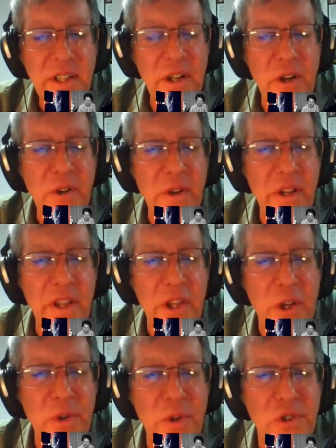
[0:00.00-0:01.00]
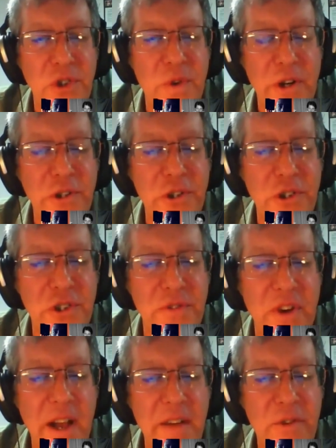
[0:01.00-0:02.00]
The crystal structure
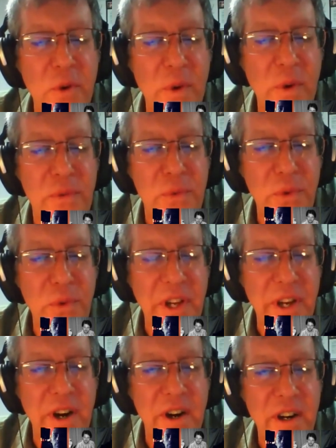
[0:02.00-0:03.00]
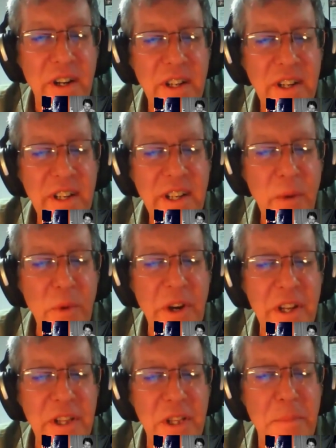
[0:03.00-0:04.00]
survived going through the air, and
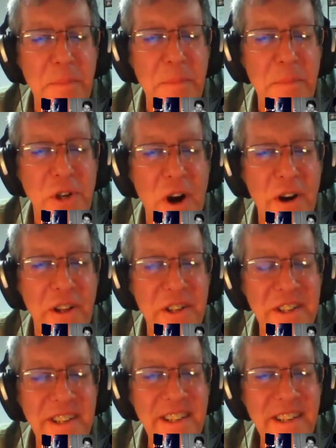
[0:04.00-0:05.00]
when it hit the paper target,